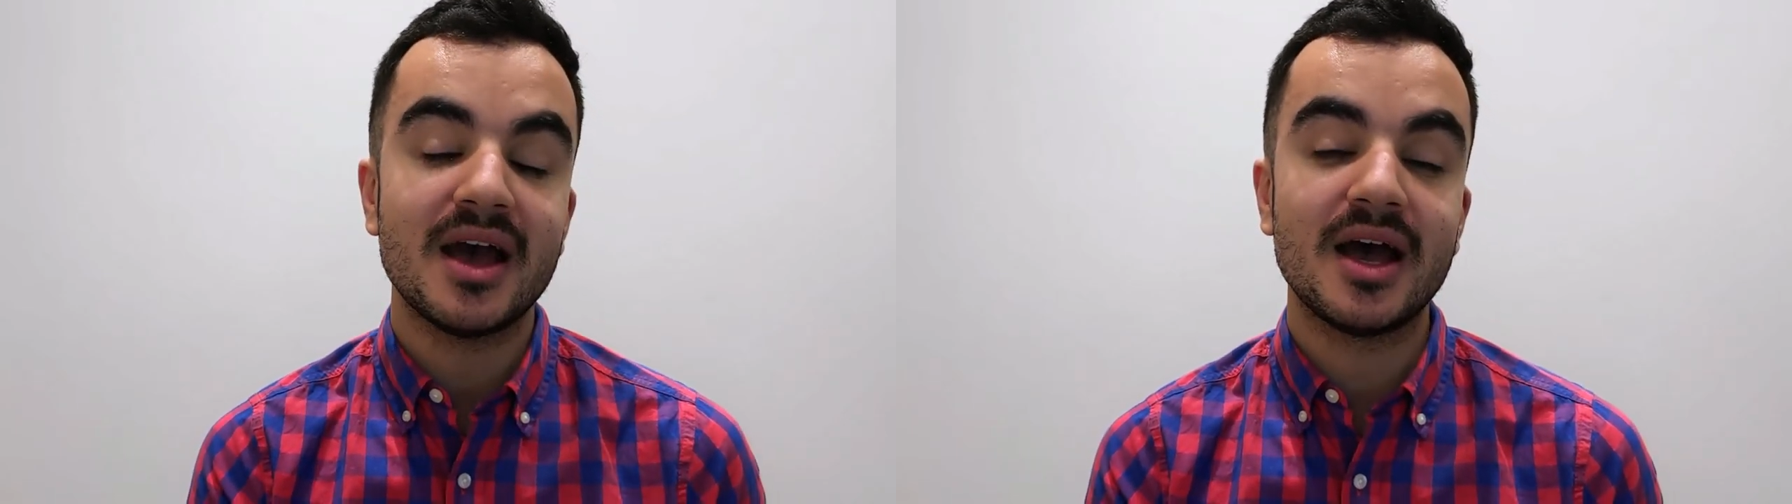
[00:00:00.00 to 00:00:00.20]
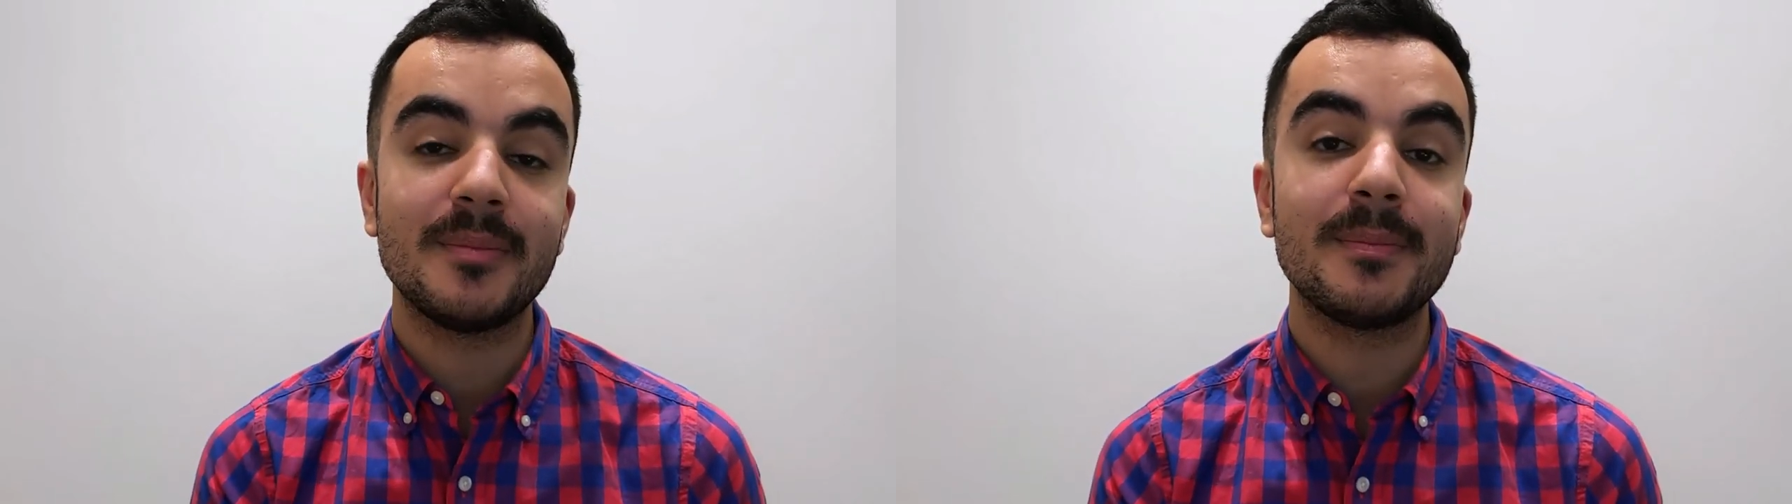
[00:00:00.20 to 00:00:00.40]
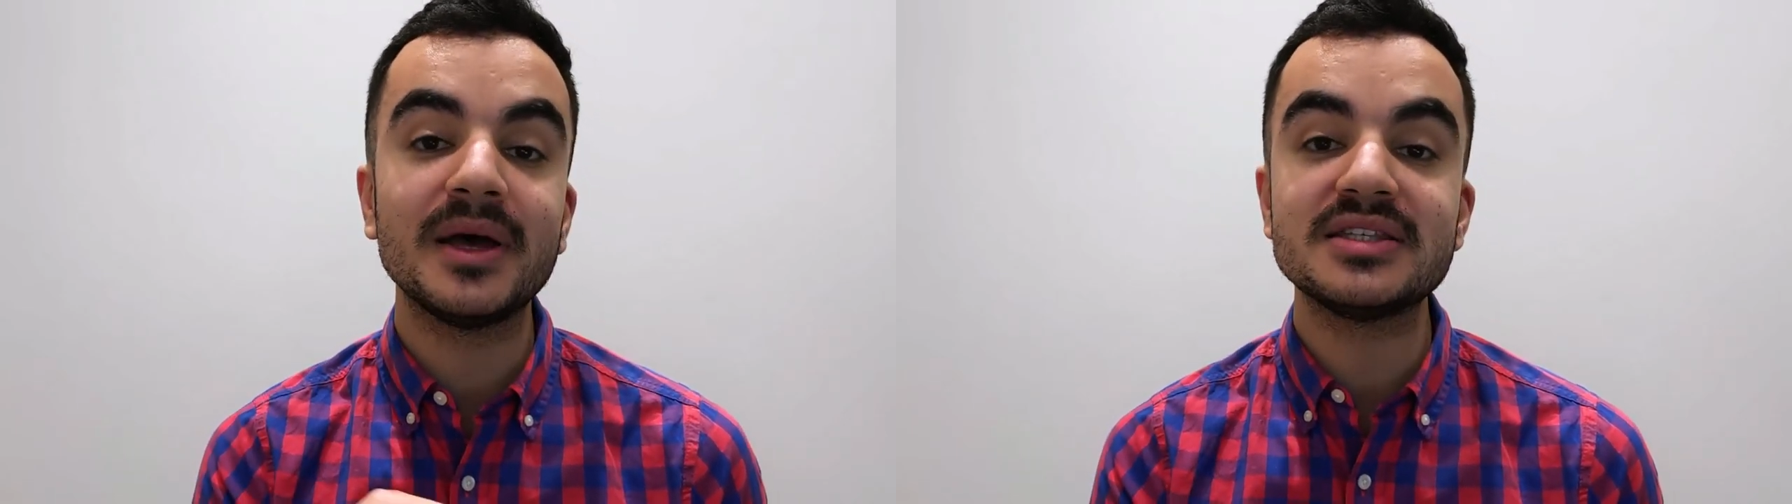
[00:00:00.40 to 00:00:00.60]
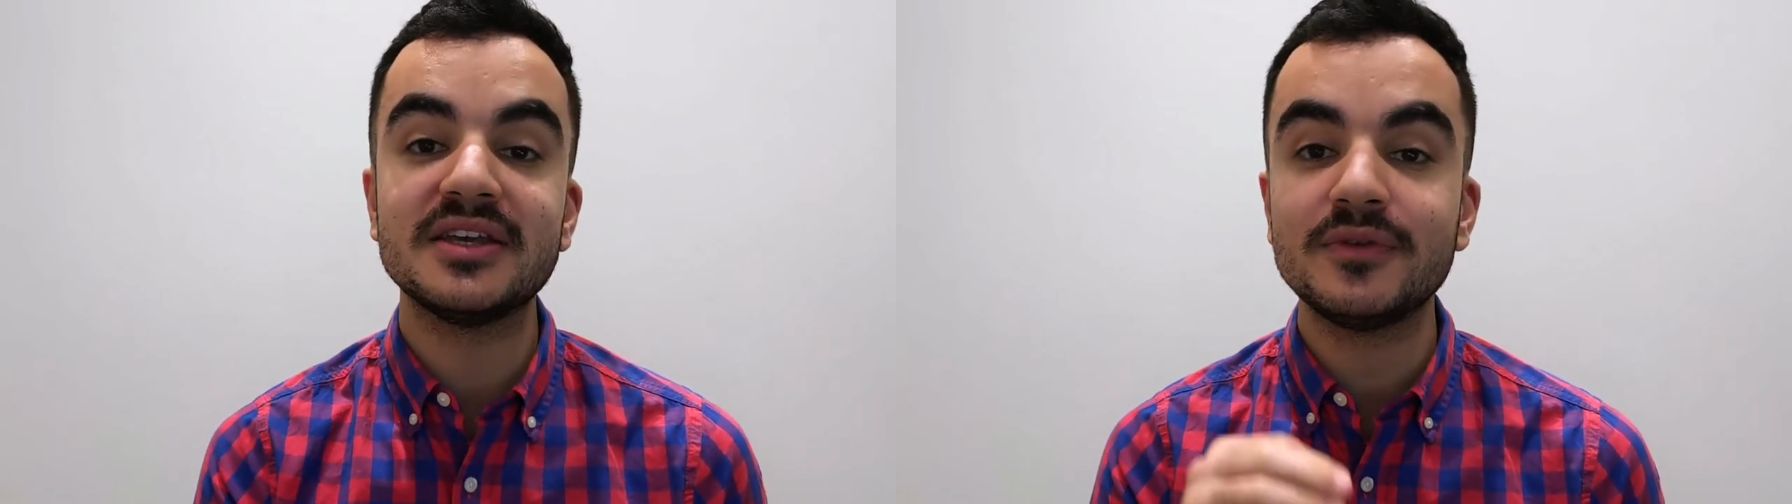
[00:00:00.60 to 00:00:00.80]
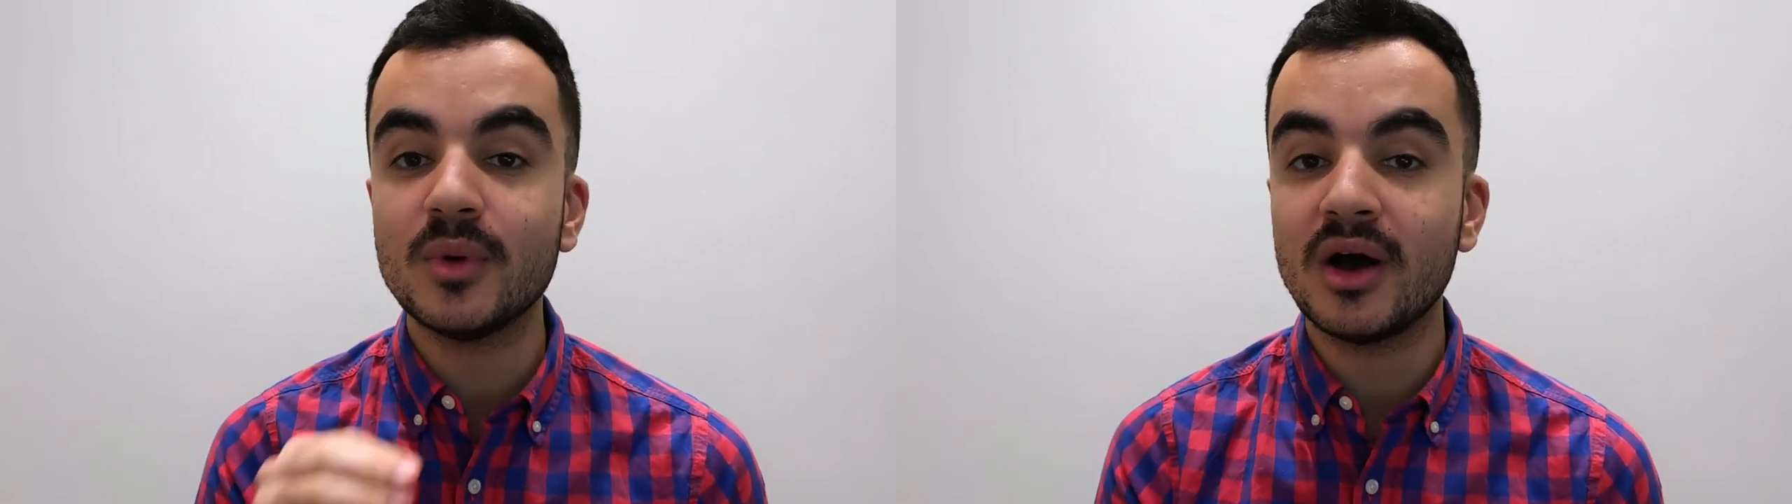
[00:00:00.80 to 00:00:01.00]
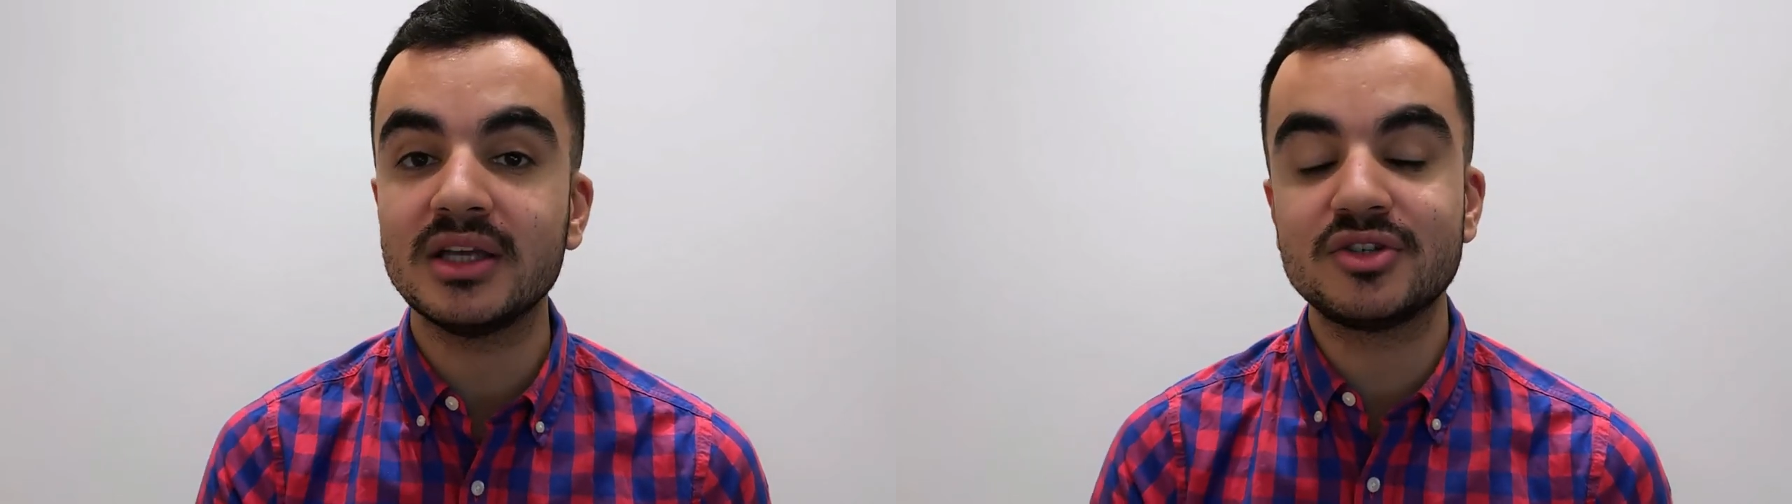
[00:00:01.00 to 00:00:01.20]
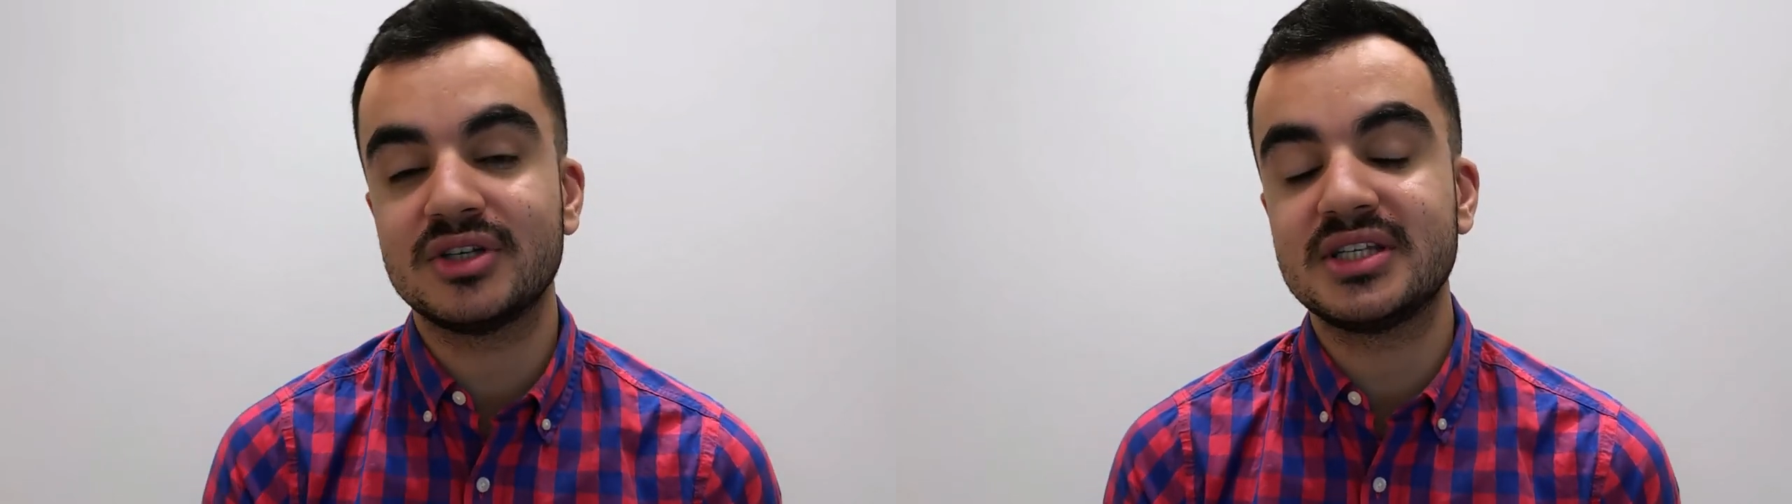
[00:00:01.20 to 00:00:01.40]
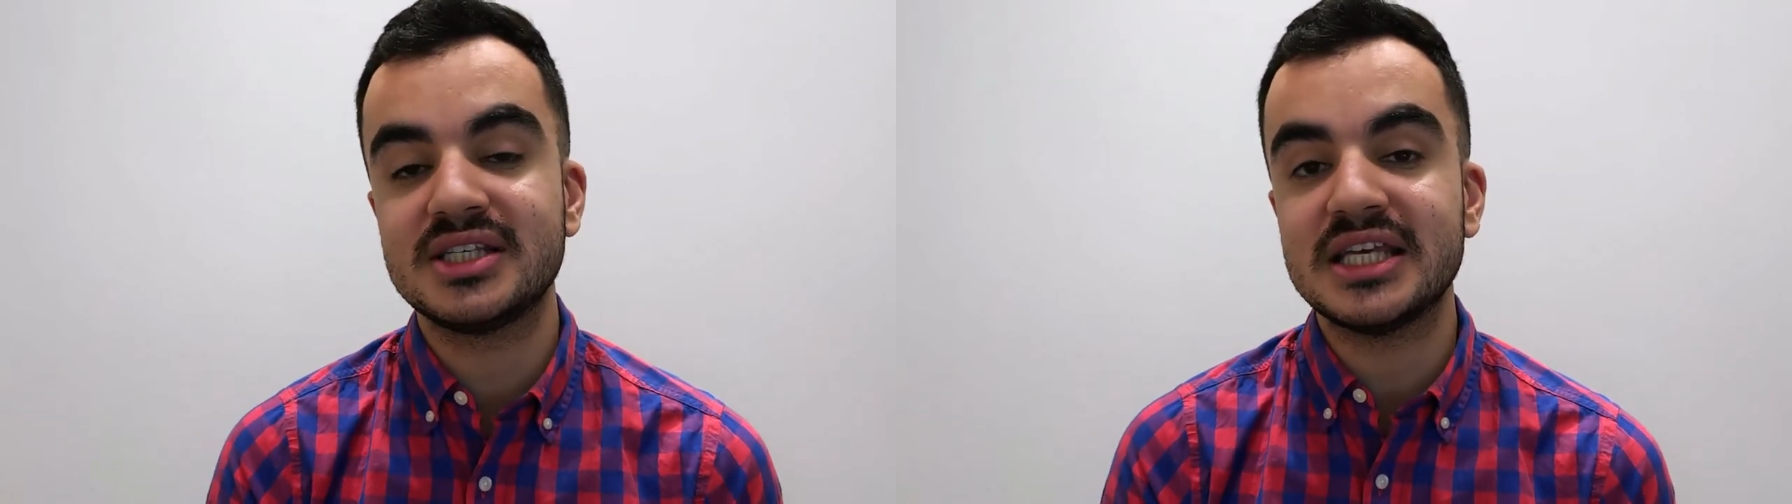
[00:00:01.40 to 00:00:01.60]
Um, but if you are interested